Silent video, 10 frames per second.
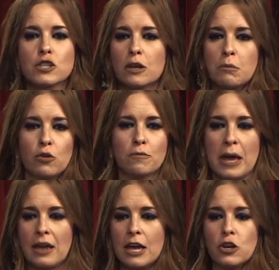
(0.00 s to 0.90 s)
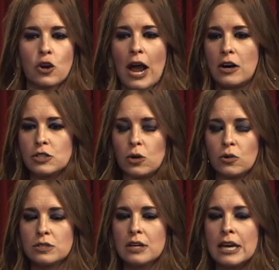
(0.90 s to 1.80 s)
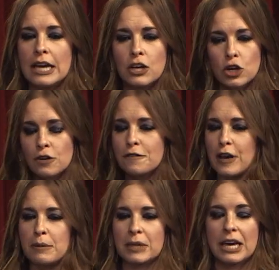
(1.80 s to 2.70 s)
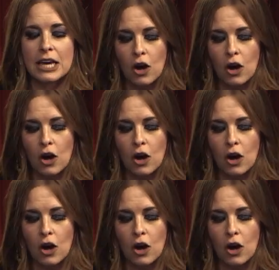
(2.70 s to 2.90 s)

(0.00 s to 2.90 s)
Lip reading: movement in your household, in your family, in